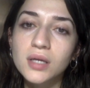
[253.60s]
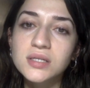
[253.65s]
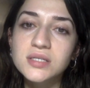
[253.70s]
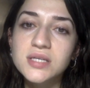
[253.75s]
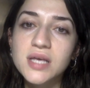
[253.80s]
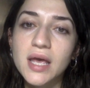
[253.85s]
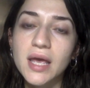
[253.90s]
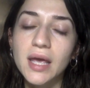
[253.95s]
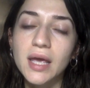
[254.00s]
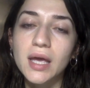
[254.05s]

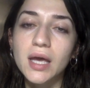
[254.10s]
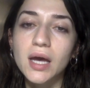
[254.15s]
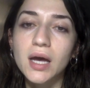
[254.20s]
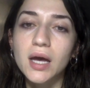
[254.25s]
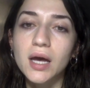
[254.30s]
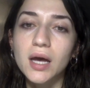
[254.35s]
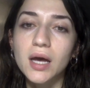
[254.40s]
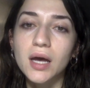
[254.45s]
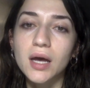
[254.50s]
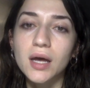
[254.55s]
take
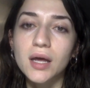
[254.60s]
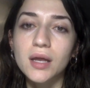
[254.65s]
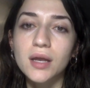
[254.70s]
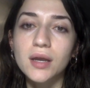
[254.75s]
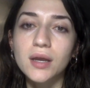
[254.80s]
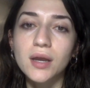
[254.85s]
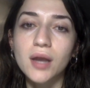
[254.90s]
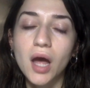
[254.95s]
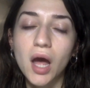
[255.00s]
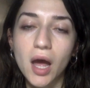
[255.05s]
a
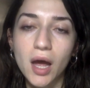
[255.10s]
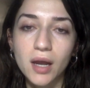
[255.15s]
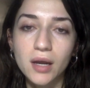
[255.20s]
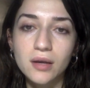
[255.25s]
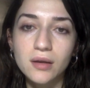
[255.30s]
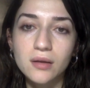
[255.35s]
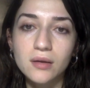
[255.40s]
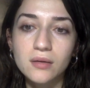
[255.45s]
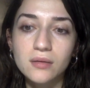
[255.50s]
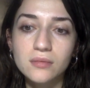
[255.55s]

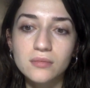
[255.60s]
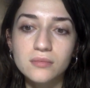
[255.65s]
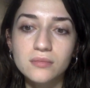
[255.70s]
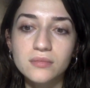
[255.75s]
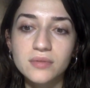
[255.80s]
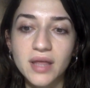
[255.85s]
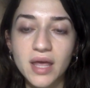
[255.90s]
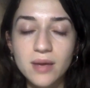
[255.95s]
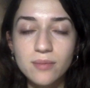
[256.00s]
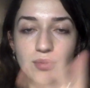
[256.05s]

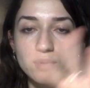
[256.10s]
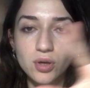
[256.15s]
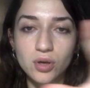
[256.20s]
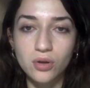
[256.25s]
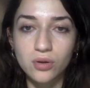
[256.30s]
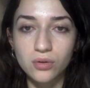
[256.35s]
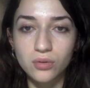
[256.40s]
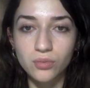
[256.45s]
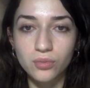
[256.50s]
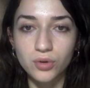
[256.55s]

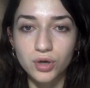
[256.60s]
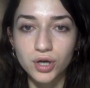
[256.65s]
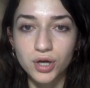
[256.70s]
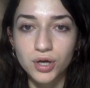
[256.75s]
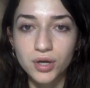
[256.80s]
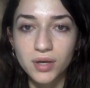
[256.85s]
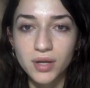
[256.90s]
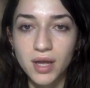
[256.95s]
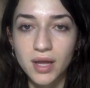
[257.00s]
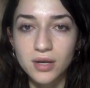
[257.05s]
non-labial
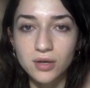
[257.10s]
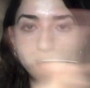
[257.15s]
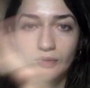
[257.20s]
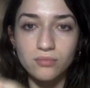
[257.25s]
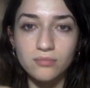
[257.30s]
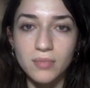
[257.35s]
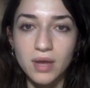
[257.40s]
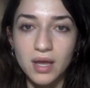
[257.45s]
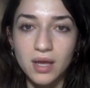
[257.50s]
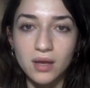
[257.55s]
word and
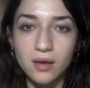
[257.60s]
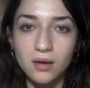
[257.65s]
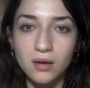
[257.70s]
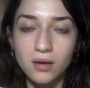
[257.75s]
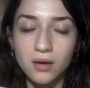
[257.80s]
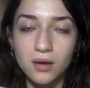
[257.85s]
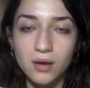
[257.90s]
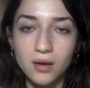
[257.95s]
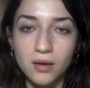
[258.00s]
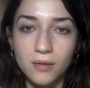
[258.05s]

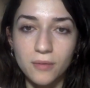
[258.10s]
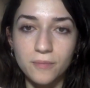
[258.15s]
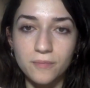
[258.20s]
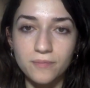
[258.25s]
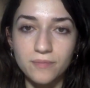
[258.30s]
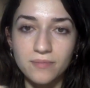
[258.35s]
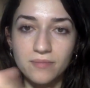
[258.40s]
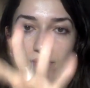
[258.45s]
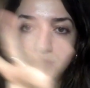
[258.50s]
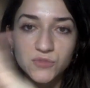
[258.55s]

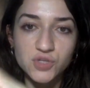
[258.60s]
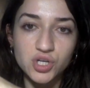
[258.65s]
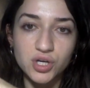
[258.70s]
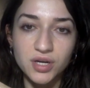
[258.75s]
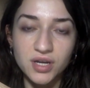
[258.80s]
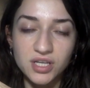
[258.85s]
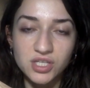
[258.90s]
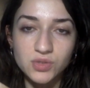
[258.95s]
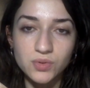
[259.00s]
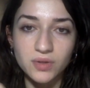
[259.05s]

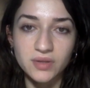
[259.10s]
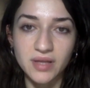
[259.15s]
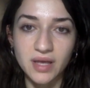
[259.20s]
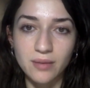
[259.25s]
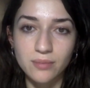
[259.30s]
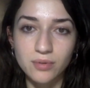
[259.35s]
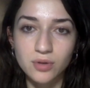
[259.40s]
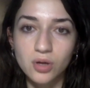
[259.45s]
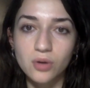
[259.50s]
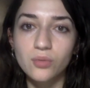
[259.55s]
turn it into a
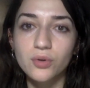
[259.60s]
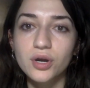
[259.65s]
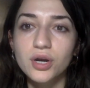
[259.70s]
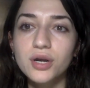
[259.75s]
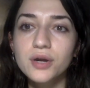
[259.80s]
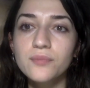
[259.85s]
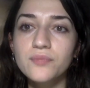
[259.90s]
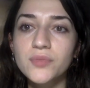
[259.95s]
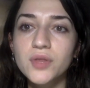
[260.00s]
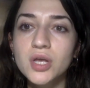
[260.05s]
labial
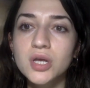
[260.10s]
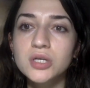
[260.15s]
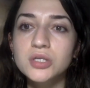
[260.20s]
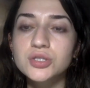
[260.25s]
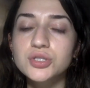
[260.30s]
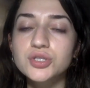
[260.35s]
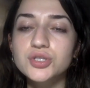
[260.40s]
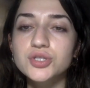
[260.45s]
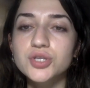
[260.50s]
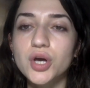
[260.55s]
word.
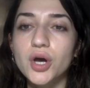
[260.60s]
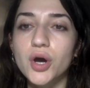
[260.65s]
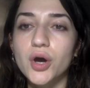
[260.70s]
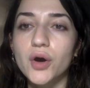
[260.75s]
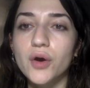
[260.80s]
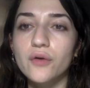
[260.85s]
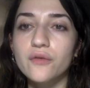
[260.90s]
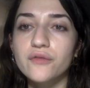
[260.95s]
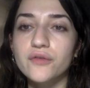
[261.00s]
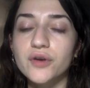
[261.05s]

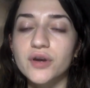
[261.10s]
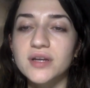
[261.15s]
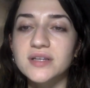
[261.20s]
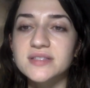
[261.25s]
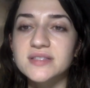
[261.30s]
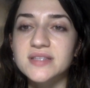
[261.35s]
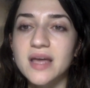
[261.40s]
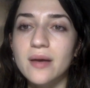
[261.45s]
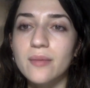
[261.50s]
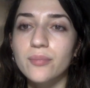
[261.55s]
So, for
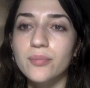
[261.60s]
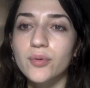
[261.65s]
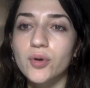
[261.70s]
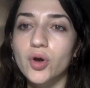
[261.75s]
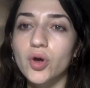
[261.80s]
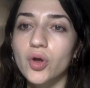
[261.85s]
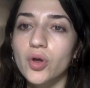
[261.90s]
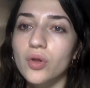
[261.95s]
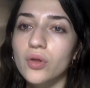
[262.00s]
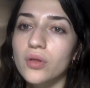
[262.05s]

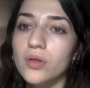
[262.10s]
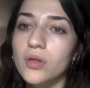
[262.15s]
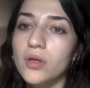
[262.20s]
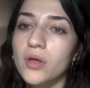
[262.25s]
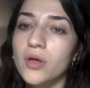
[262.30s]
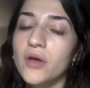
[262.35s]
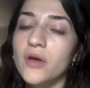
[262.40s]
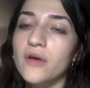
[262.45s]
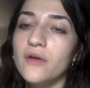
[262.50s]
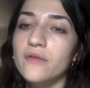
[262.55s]
example,
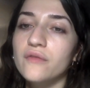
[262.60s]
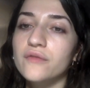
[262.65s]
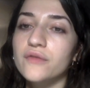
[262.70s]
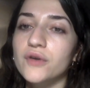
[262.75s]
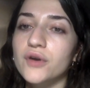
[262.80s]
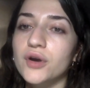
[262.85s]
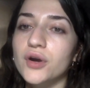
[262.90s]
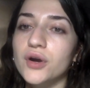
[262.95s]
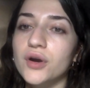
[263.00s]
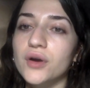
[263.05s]

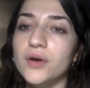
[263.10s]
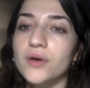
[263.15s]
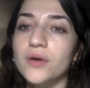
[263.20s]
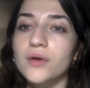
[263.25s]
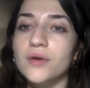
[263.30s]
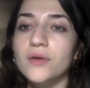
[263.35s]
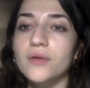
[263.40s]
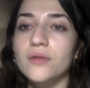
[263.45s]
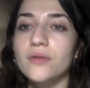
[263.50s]
for